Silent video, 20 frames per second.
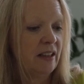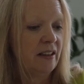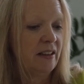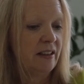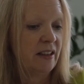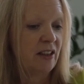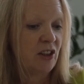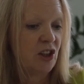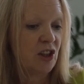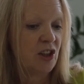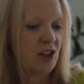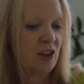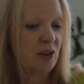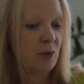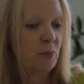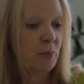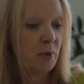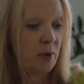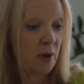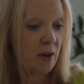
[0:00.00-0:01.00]
Digital
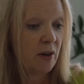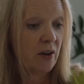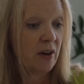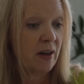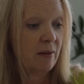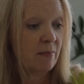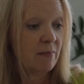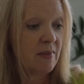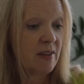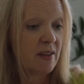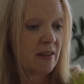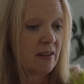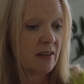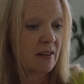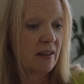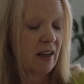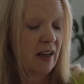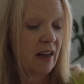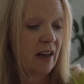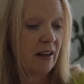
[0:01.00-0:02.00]
programs
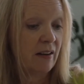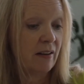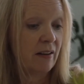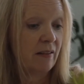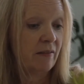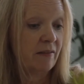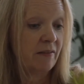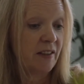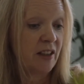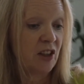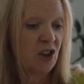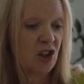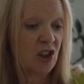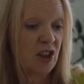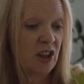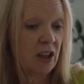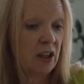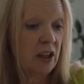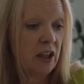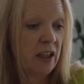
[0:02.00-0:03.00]

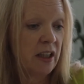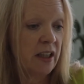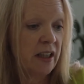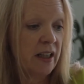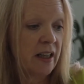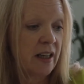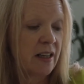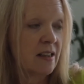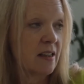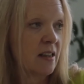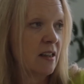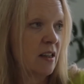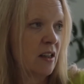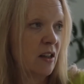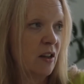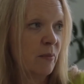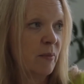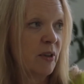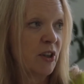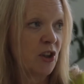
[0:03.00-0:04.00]
digital learning has
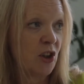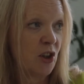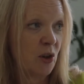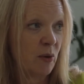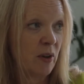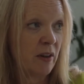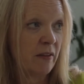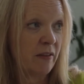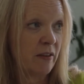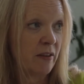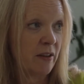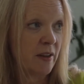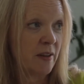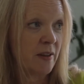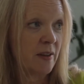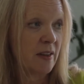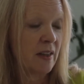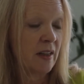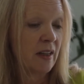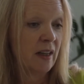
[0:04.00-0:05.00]
so much to offer
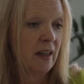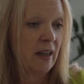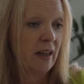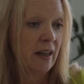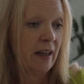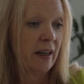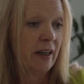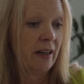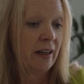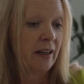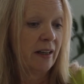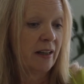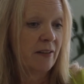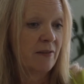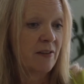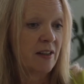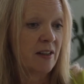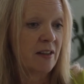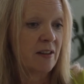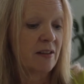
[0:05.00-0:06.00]
us. It
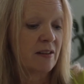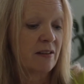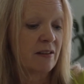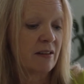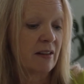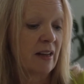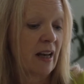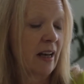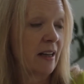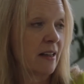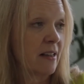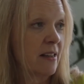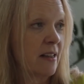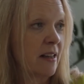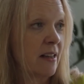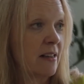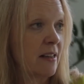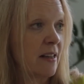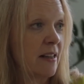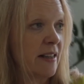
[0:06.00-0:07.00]
gives us
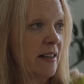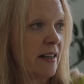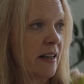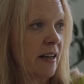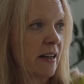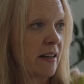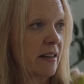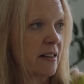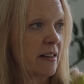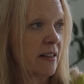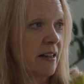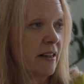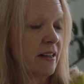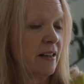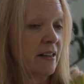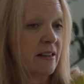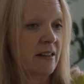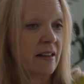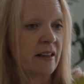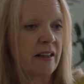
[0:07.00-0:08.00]
access, easy
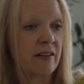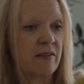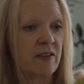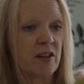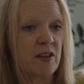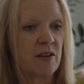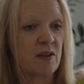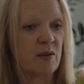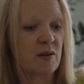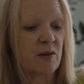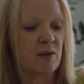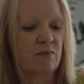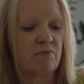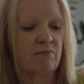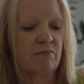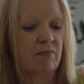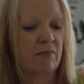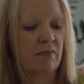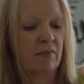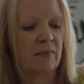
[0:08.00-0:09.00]
access. It gives us
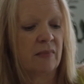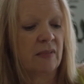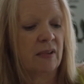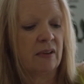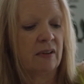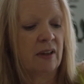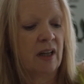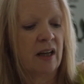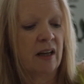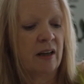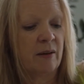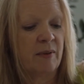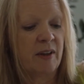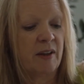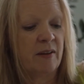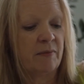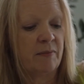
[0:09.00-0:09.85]
the